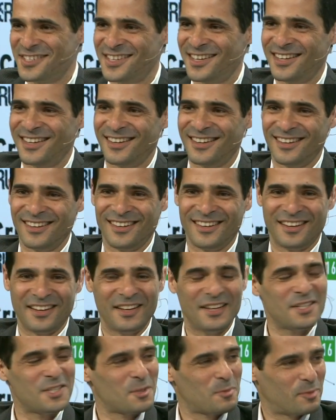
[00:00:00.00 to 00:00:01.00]
a uh,
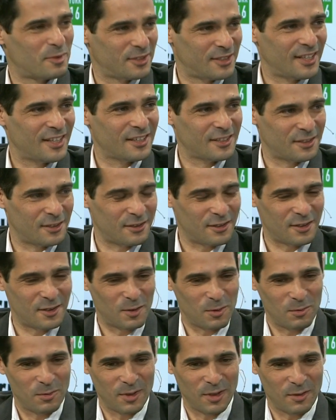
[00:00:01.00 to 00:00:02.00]
is a protector.
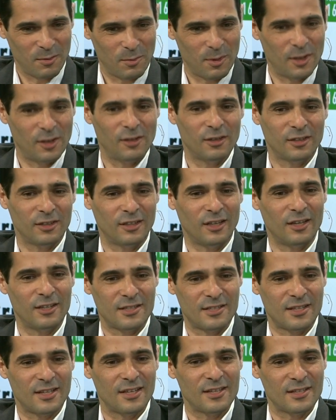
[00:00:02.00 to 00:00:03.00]
We we look at us
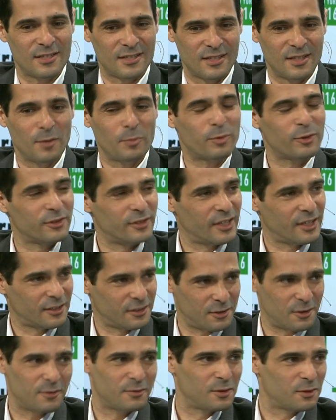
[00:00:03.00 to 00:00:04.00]
as the
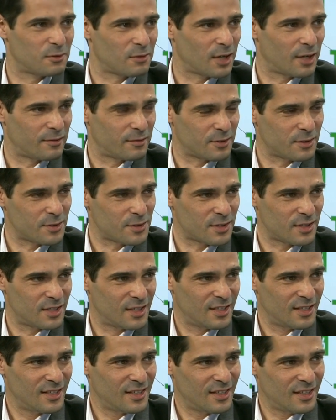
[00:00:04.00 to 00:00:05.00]
protector of the drivers.
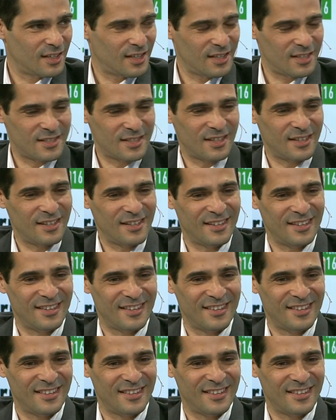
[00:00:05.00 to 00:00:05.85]
Ah. It's a uh,